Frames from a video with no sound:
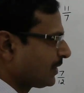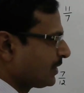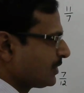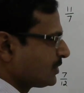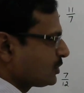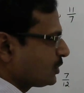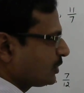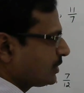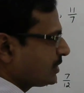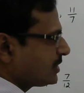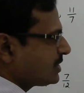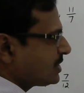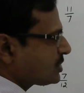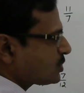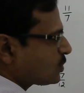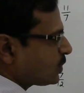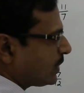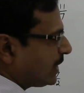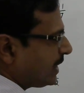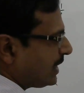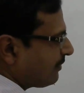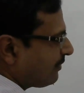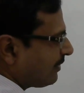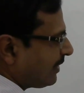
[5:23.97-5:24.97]
So this is
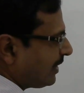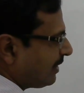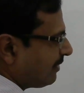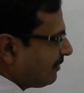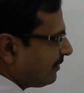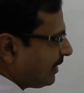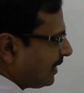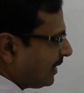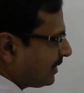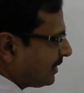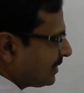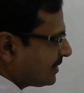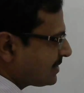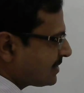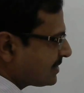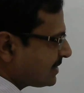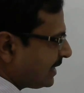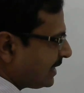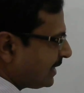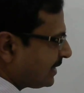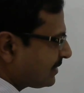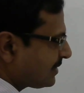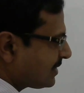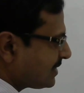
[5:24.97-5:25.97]
25 and this is
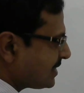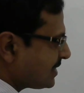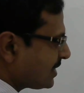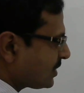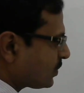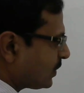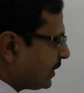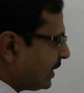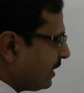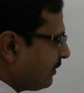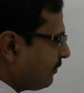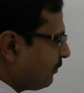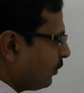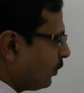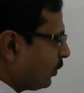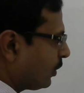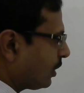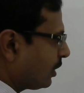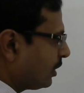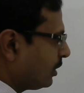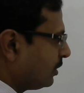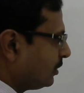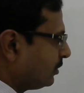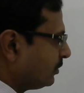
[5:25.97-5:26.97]
8, 3 is 24.